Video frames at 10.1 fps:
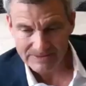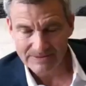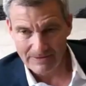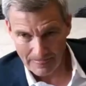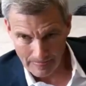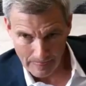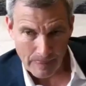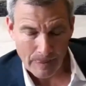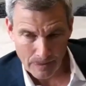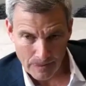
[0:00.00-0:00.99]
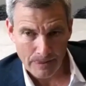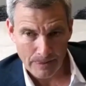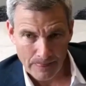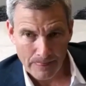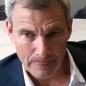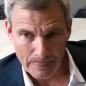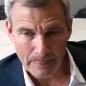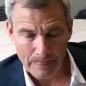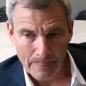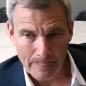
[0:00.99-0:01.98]
clearly understand the value?
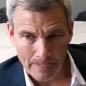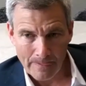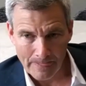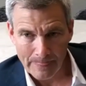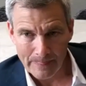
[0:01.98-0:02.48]
Um, and I